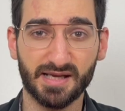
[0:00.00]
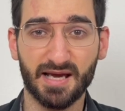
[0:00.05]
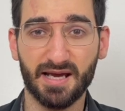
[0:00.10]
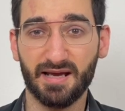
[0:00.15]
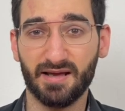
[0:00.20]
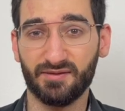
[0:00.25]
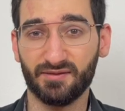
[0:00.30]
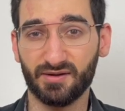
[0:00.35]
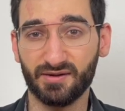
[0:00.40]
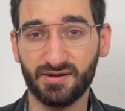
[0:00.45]

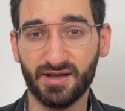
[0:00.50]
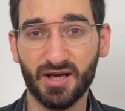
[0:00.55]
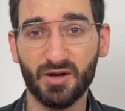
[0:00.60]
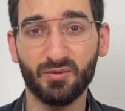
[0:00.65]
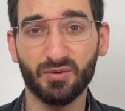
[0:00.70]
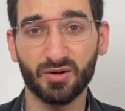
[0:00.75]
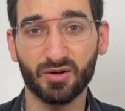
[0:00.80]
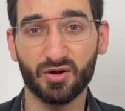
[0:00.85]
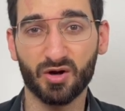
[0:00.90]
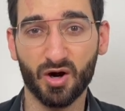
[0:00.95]
And the day will
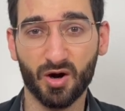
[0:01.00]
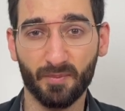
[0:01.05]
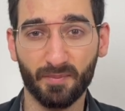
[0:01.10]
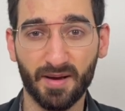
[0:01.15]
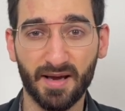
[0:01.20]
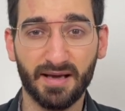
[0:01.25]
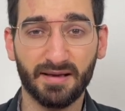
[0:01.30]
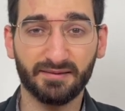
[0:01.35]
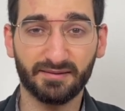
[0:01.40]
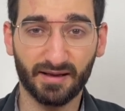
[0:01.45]
come
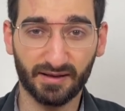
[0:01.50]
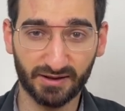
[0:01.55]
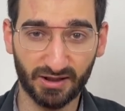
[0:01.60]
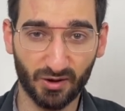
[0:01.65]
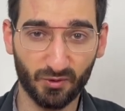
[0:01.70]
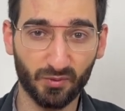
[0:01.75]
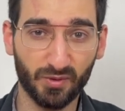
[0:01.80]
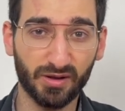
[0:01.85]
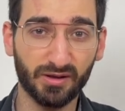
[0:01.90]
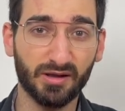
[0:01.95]
that they
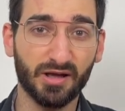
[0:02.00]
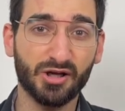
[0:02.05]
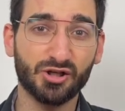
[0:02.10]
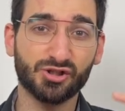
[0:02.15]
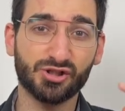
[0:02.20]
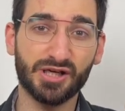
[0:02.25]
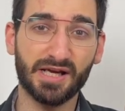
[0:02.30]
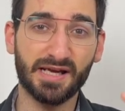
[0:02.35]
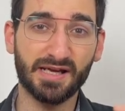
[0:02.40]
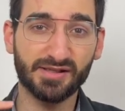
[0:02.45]
will
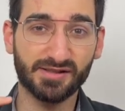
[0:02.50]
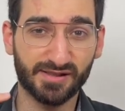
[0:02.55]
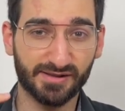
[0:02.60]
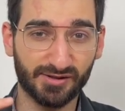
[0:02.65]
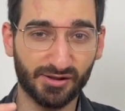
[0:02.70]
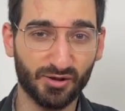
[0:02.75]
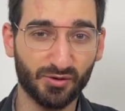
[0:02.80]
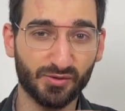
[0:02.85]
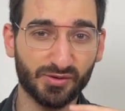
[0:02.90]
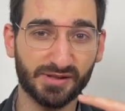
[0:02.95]
change the
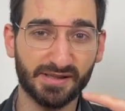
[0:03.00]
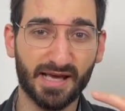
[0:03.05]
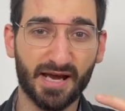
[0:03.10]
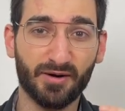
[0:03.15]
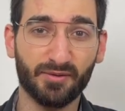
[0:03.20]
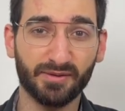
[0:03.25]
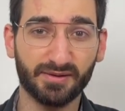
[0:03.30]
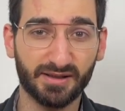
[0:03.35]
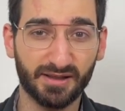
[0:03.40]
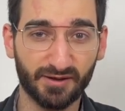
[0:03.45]
news
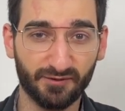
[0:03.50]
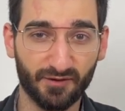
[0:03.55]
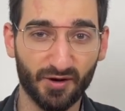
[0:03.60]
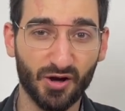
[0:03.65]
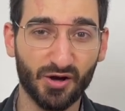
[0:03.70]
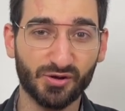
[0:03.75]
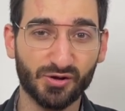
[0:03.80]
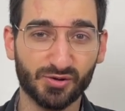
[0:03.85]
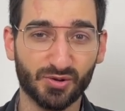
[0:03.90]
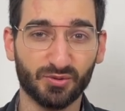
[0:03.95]
narrative,
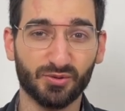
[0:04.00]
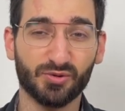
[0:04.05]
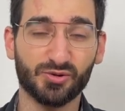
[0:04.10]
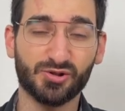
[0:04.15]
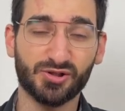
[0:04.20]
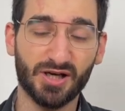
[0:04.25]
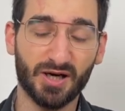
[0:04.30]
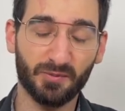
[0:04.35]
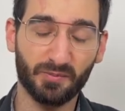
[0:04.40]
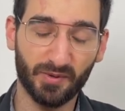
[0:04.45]
so those
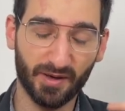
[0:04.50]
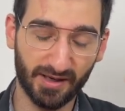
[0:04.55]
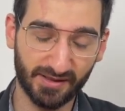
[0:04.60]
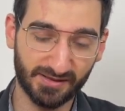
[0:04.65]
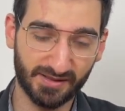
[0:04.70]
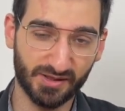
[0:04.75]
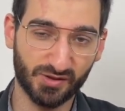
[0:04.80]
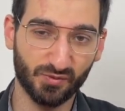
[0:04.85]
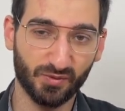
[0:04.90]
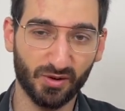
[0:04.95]
share
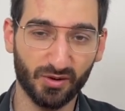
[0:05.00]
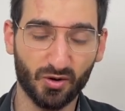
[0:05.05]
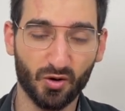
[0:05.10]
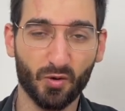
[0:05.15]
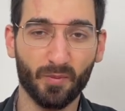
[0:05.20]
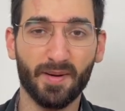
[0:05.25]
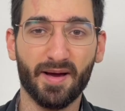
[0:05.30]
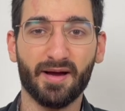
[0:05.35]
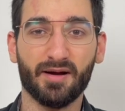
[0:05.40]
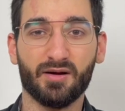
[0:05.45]
prices will go
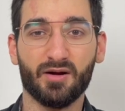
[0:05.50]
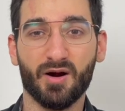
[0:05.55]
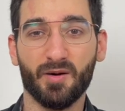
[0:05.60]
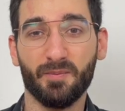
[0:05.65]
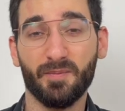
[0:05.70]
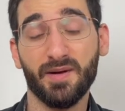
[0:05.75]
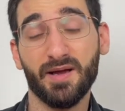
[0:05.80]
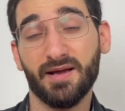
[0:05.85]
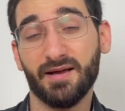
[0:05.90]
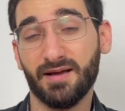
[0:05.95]
back up.
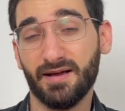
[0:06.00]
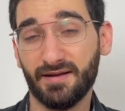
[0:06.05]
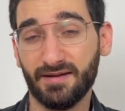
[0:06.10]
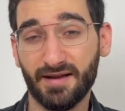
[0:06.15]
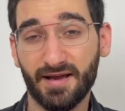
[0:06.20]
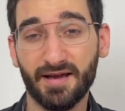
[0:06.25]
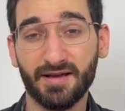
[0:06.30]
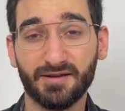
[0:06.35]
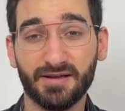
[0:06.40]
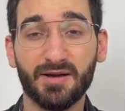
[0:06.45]
And hey,
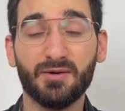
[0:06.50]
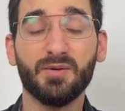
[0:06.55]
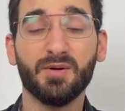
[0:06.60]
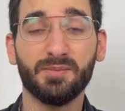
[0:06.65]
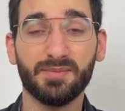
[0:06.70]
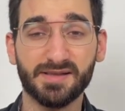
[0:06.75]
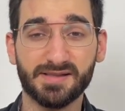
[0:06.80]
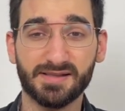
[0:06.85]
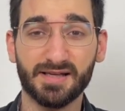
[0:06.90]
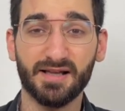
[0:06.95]
they will be
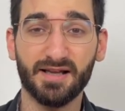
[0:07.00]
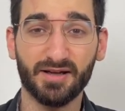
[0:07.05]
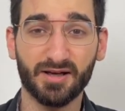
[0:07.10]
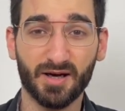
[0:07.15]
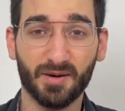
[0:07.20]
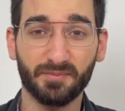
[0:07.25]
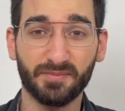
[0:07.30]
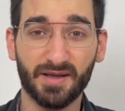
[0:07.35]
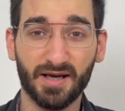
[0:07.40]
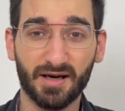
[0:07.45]
selling up
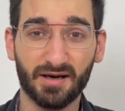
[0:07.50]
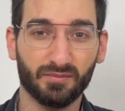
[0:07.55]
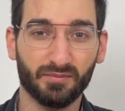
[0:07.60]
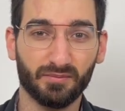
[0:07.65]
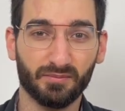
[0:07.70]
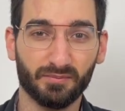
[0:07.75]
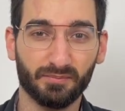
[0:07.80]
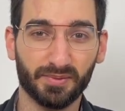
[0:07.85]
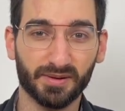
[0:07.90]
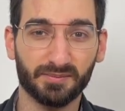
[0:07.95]
there.
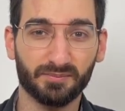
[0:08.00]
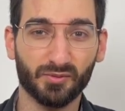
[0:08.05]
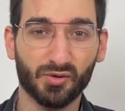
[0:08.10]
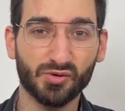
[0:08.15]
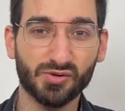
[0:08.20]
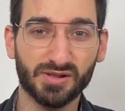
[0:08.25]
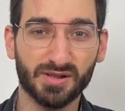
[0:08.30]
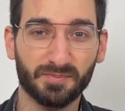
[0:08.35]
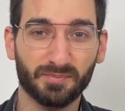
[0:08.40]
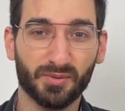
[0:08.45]
But most
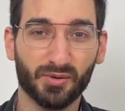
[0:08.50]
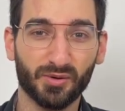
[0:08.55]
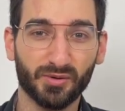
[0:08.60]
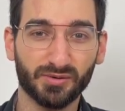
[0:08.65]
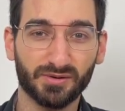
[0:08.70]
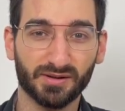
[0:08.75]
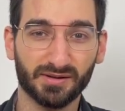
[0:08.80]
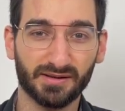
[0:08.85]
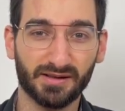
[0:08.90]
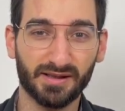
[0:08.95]

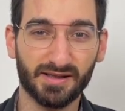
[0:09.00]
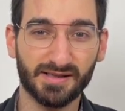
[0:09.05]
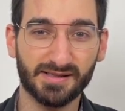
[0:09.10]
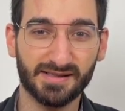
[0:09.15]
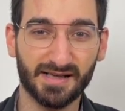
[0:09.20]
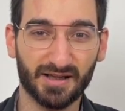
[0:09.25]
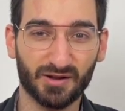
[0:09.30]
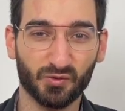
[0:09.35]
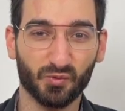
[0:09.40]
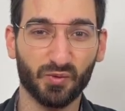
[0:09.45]
importantly is
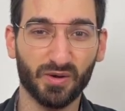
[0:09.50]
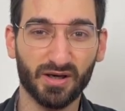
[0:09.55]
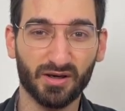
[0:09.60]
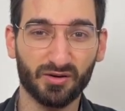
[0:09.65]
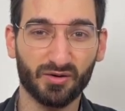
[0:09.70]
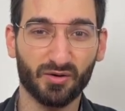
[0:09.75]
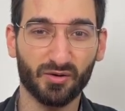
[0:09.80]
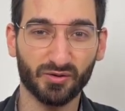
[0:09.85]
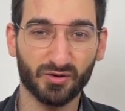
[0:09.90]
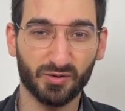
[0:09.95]
that we are
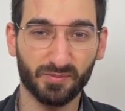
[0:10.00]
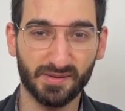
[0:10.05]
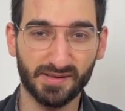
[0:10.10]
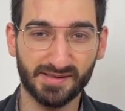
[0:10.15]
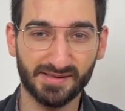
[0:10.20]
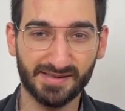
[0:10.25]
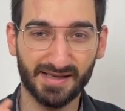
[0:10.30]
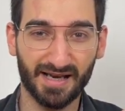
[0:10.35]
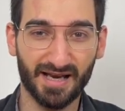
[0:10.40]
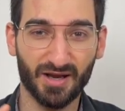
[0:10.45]
going to be
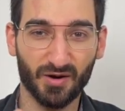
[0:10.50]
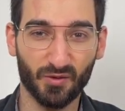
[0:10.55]
selling